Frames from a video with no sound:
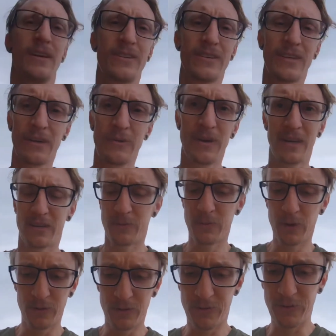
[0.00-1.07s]
Looks like we get to
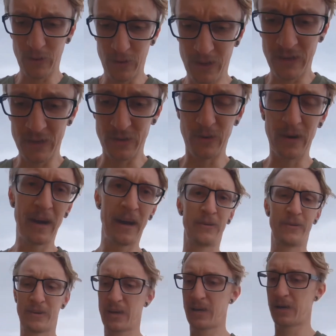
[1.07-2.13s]
move a few things
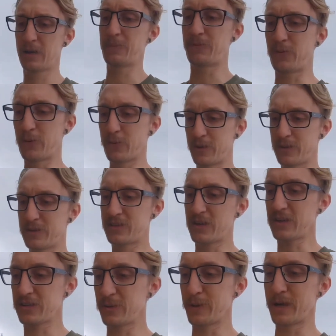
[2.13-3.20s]
around before we can
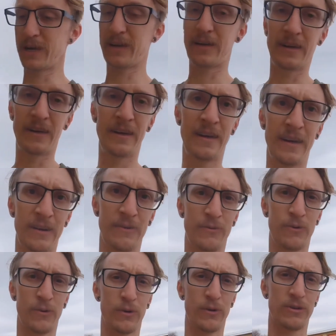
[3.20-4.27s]
toss the bike in. And of
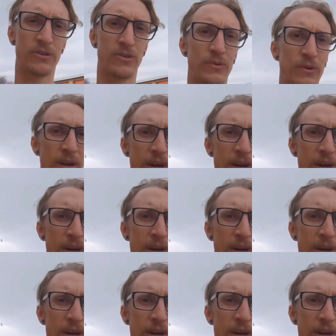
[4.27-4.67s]
course, we